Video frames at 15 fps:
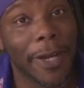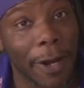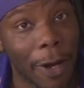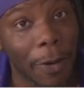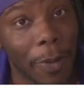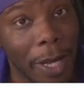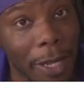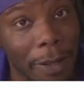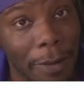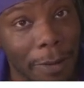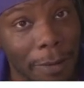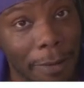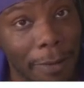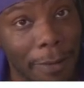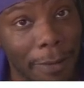Oway.
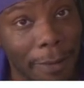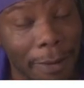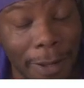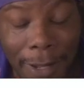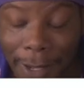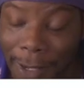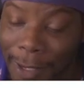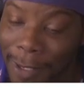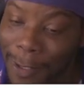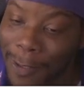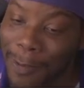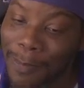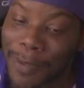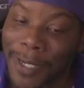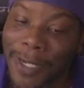
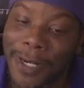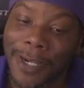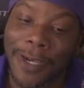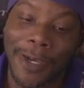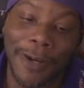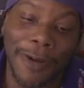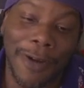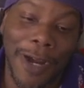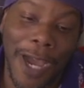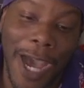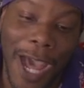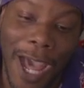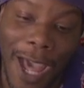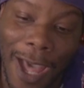But uh, rah.